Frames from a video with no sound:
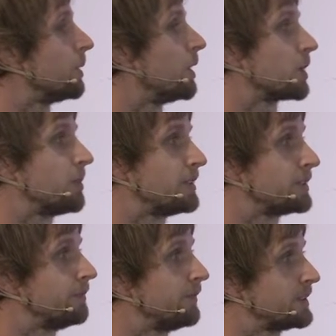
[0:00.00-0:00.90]
bark
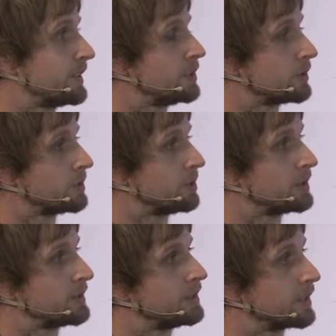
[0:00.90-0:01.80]
beetle infestations
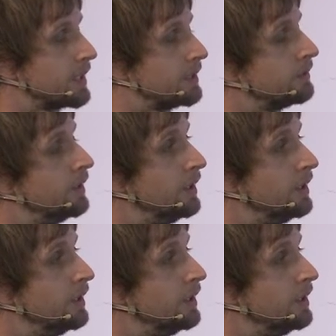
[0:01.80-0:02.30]
because these are kind of